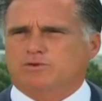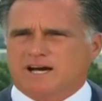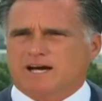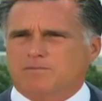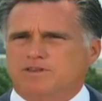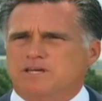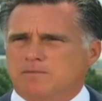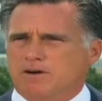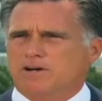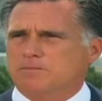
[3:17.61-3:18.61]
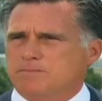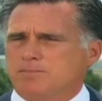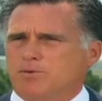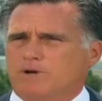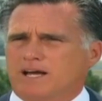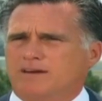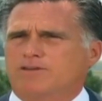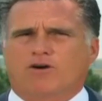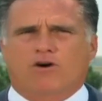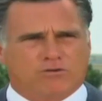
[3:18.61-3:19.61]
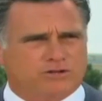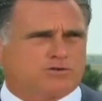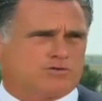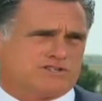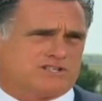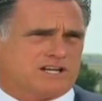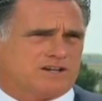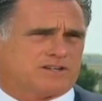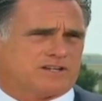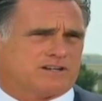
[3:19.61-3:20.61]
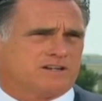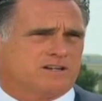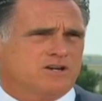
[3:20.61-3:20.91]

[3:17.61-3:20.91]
time when the American people will have their own choice in health care,